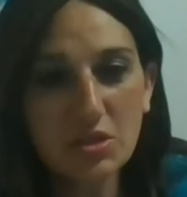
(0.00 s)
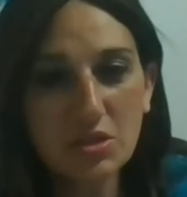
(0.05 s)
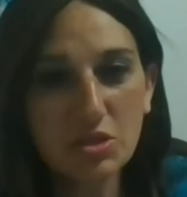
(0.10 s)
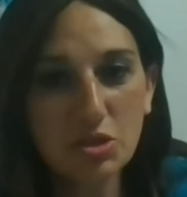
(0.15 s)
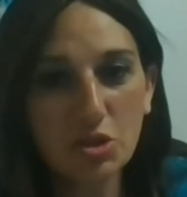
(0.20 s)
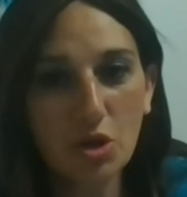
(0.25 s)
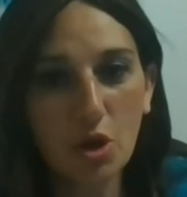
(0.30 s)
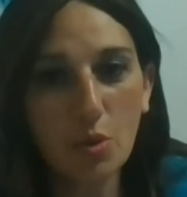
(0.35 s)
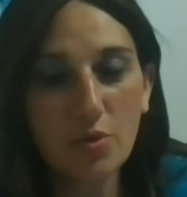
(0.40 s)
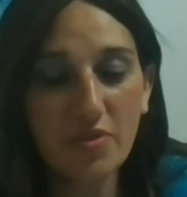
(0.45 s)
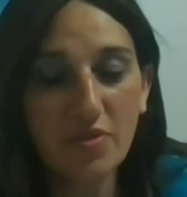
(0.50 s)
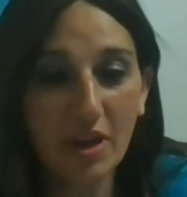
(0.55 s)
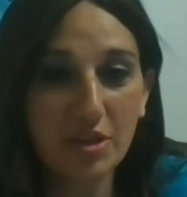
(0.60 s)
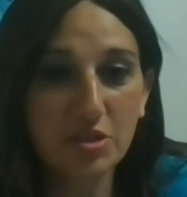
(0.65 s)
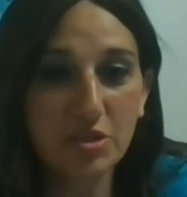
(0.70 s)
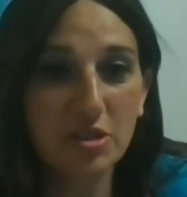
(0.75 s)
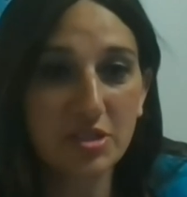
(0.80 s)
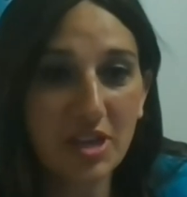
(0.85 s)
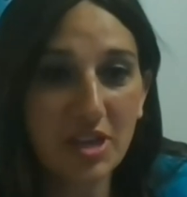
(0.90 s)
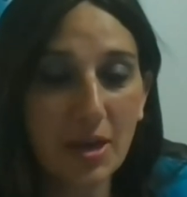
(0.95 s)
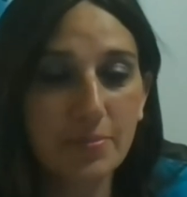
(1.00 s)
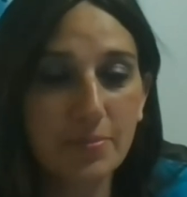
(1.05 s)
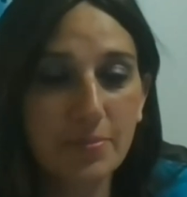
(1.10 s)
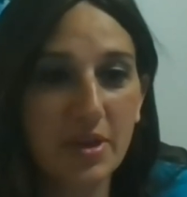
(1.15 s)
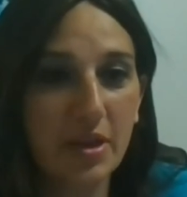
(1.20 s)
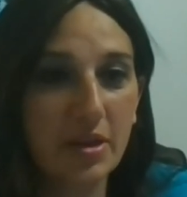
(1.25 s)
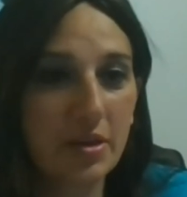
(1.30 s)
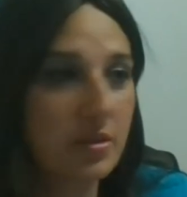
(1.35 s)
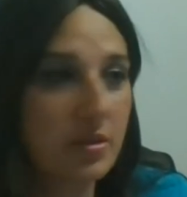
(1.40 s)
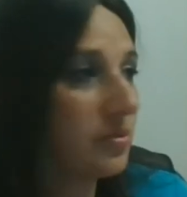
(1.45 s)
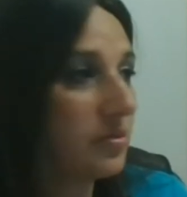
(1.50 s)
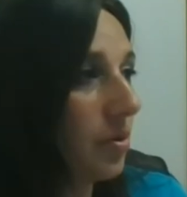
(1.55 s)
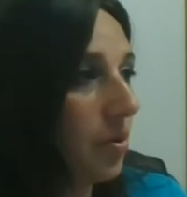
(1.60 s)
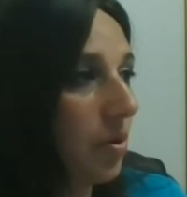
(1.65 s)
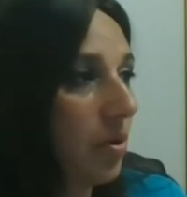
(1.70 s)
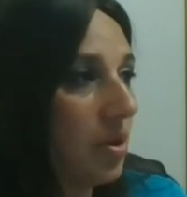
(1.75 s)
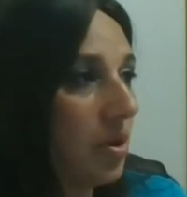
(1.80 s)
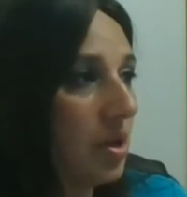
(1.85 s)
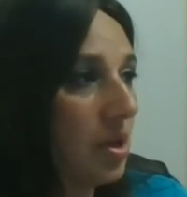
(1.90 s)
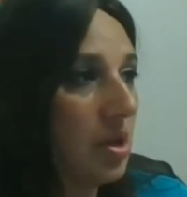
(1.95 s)
So we've had to adapt. And
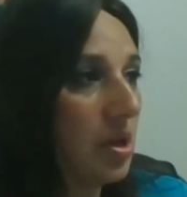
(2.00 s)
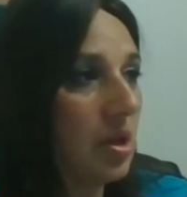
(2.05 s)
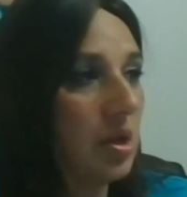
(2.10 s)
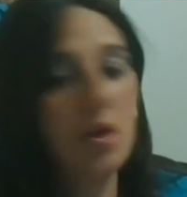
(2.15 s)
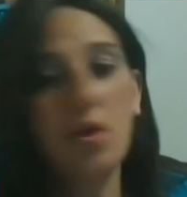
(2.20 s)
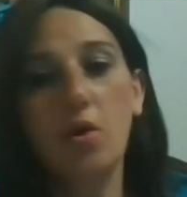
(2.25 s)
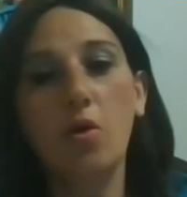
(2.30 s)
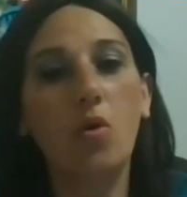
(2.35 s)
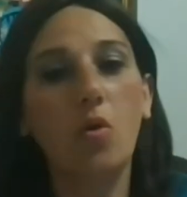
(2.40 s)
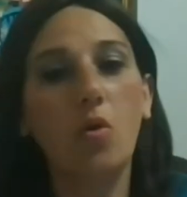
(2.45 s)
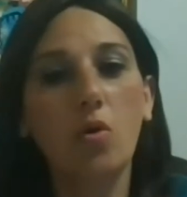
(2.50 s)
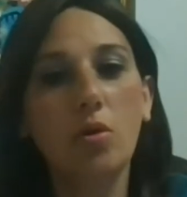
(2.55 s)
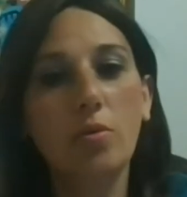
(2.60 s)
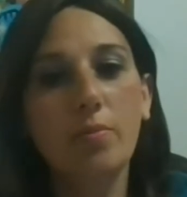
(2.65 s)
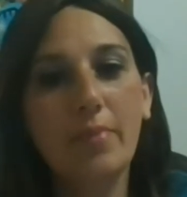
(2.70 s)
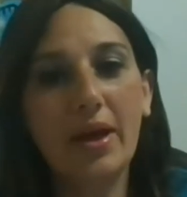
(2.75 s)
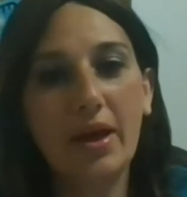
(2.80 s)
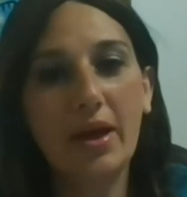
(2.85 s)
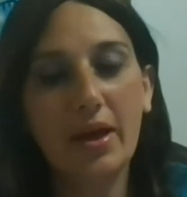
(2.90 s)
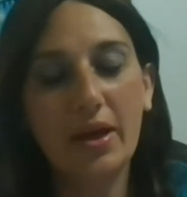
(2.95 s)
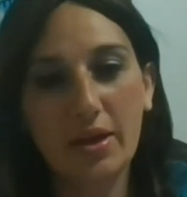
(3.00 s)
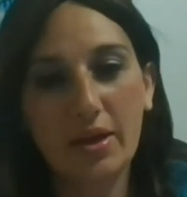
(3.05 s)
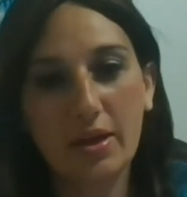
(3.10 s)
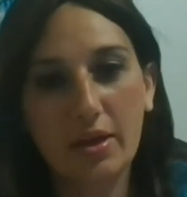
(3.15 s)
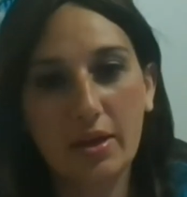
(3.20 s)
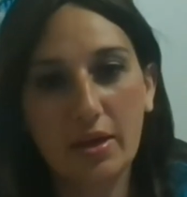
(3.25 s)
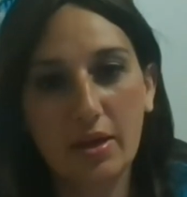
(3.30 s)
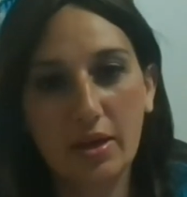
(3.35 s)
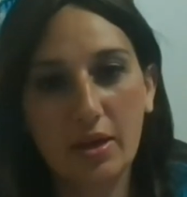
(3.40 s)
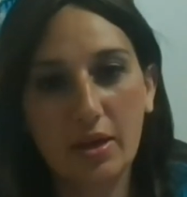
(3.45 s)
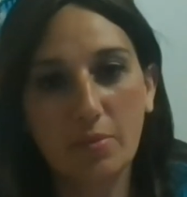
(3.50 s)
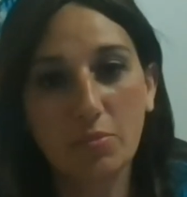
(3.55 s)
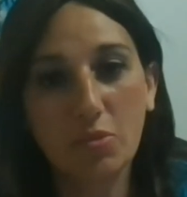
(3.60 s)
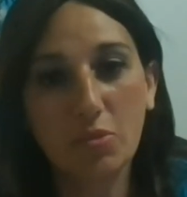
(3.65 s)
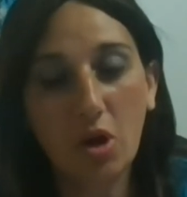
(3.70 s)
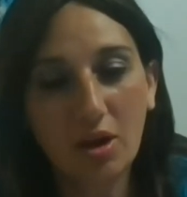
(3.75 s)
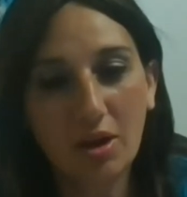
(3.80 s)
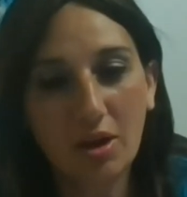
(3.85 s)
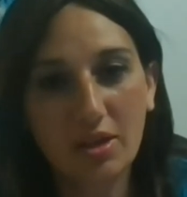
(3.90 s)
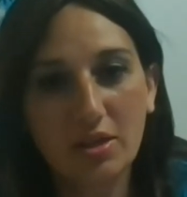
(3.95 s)
all my
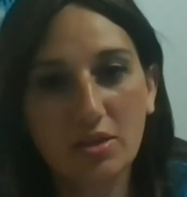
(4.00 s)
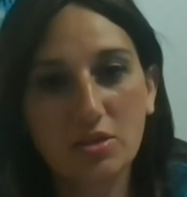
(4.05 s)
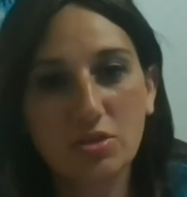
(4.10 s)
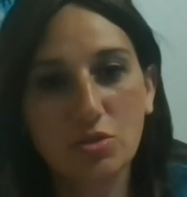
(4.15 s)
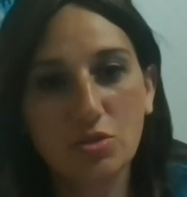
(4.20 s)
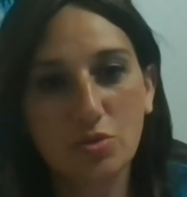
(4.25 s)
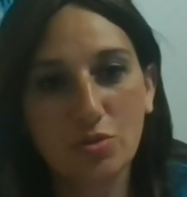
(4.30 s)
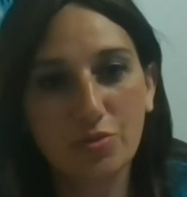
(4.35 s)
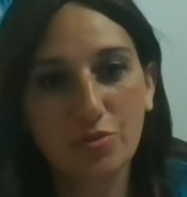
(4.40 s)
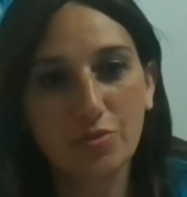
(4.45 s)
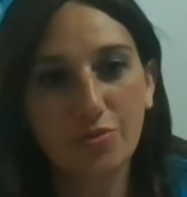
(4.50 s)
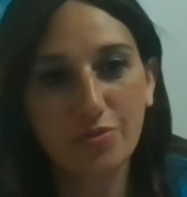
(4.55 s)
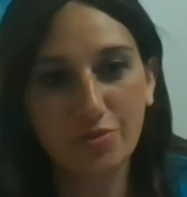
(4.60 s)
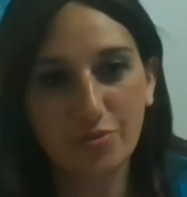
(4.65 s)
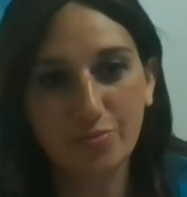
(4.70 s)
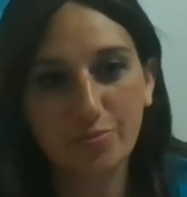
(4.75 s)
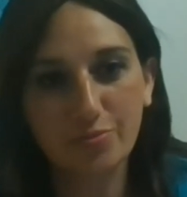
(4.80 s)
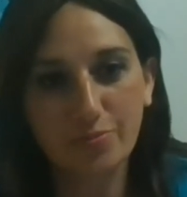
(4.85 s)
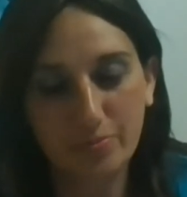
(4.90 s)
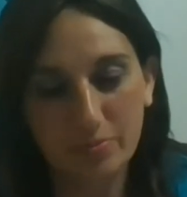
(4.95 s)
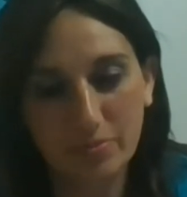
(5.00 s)
colleagues who've